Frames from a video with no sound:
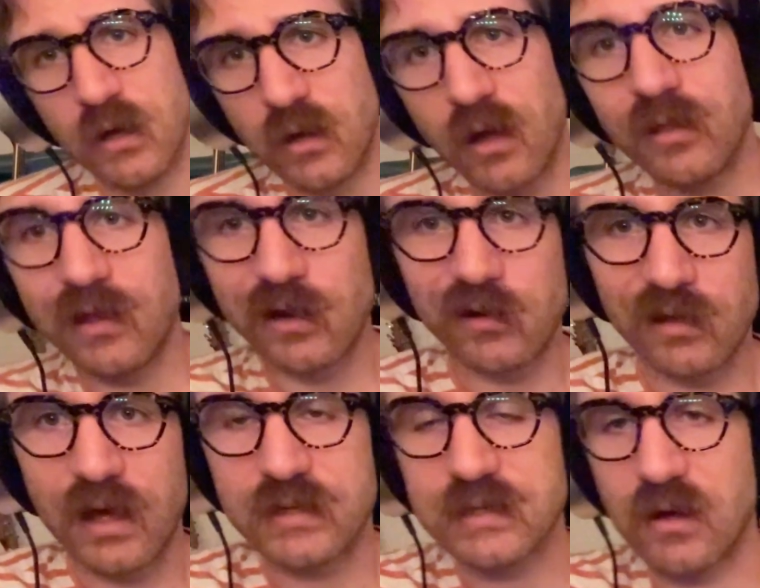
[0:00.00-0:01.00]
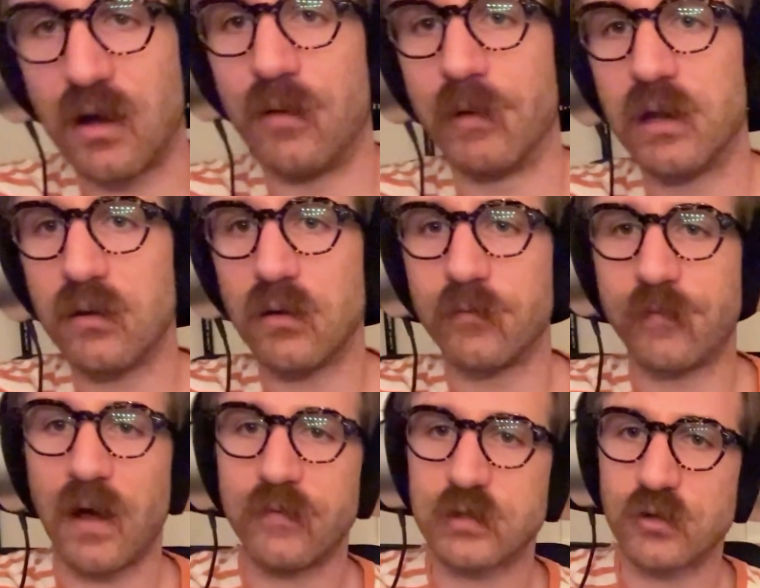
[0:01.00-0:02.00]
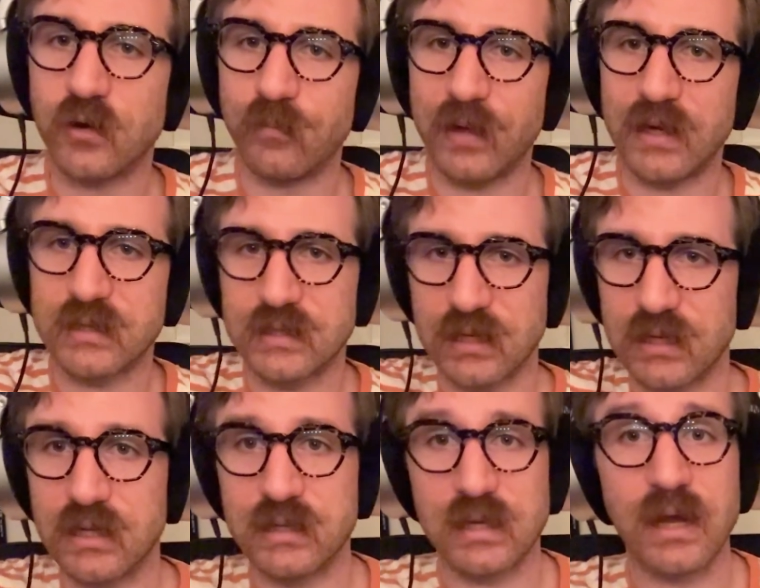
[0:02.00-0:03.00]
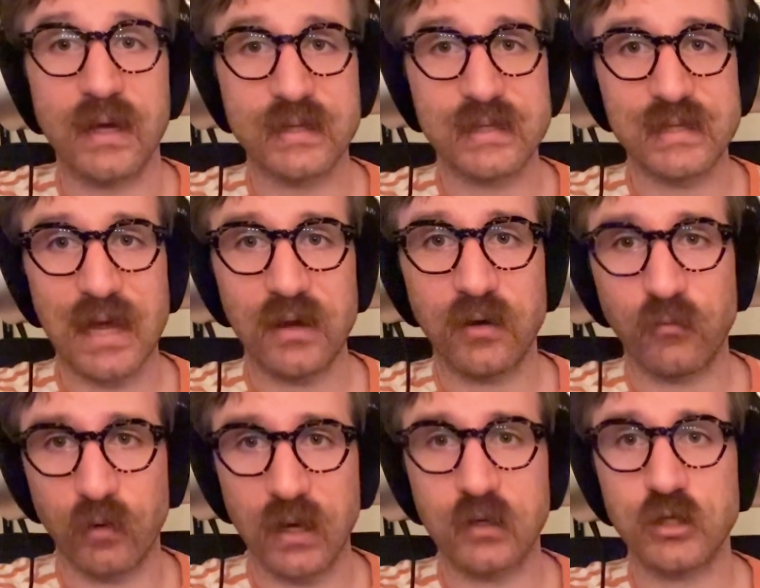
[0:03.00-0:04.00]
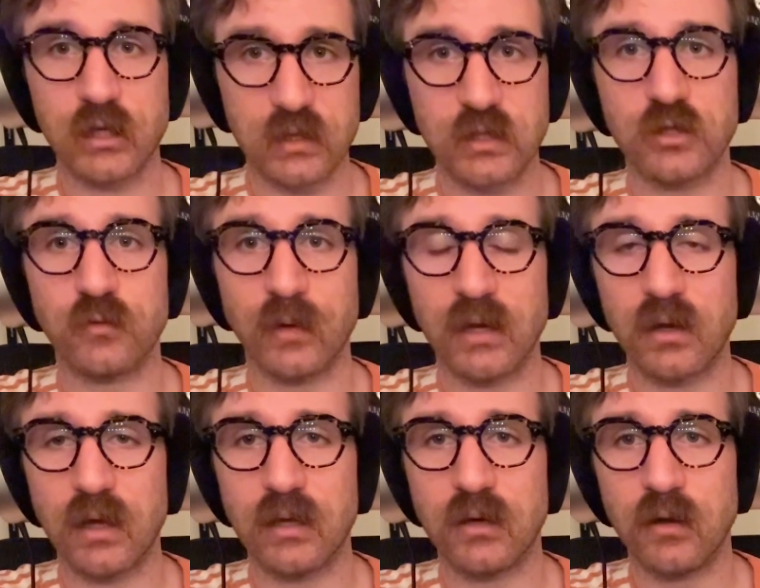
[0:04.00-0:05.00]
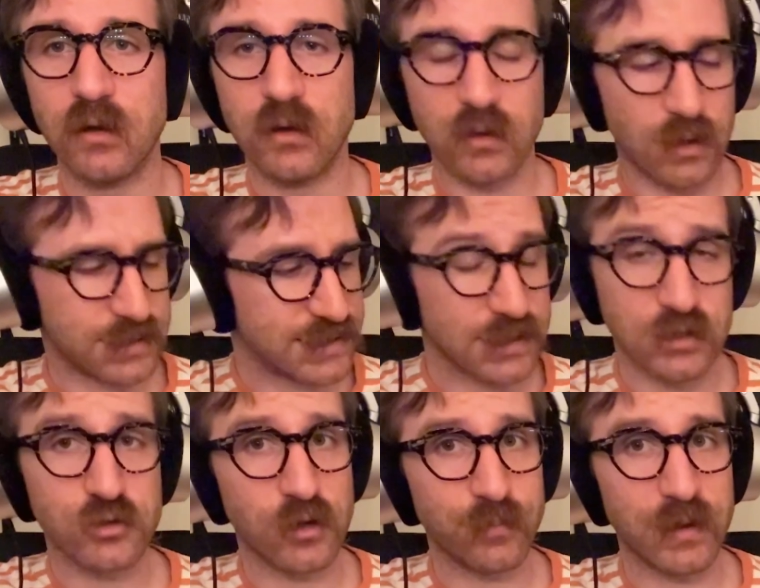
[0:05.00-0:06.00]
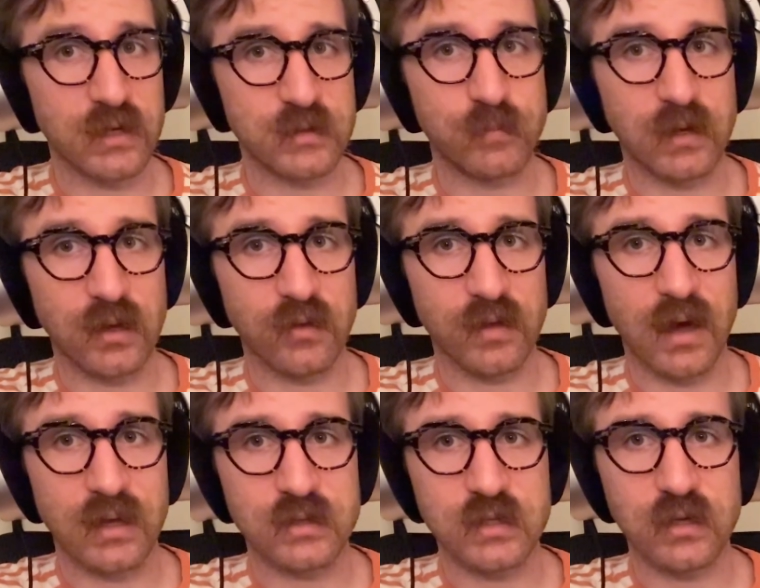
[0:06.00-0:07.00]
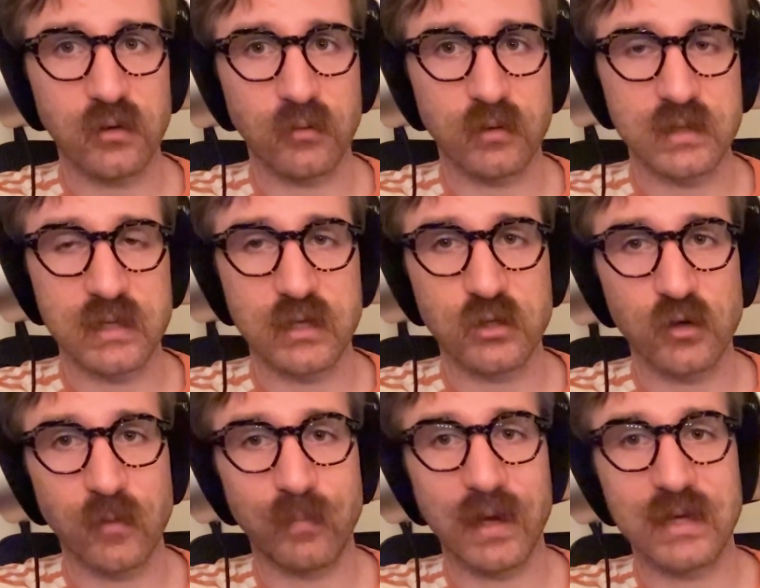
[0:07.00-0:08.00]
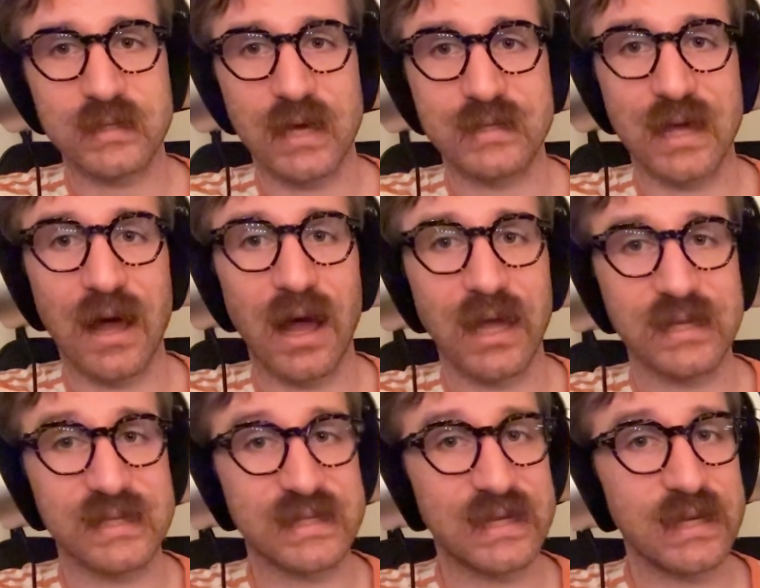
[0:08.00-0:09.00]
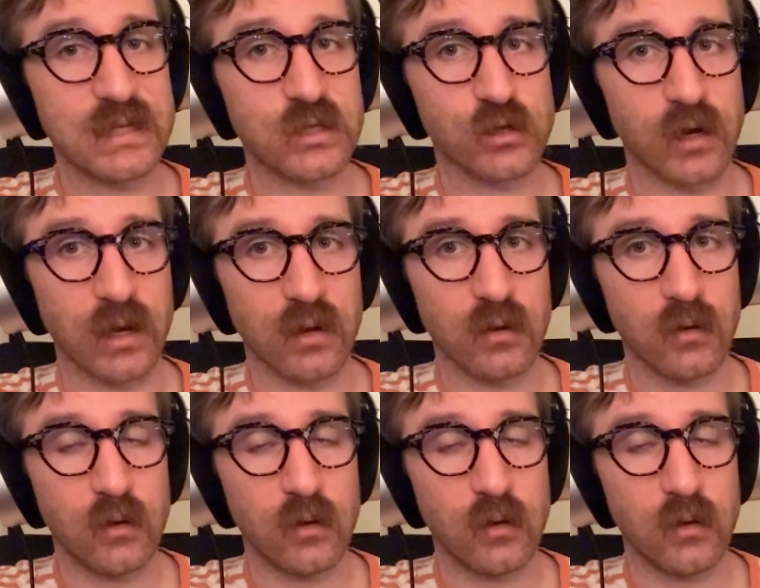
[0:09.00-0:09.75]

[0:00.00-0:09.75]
a little less common. 5-string bass is an extended range instrument, and a 6-string bass being that too. A 6-string bass has a high C string,